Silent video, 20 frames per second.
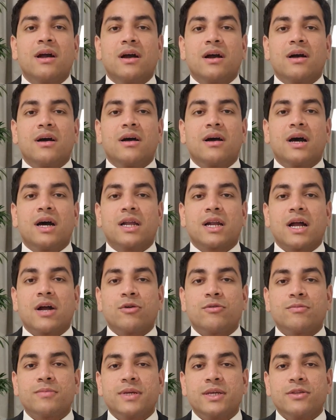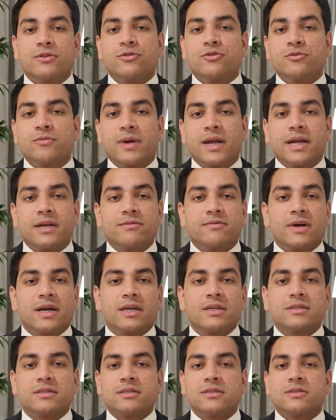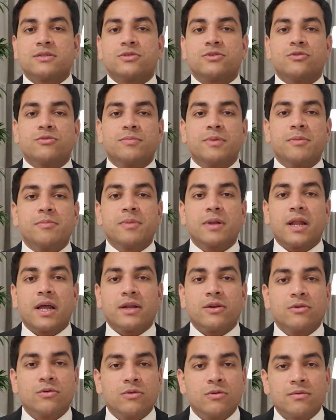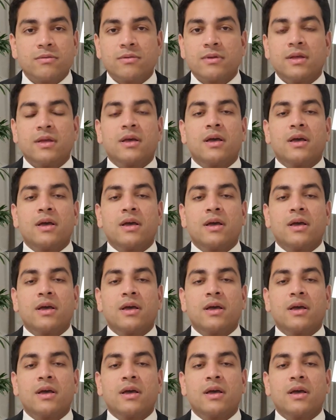around me, through my advisors, through people I know.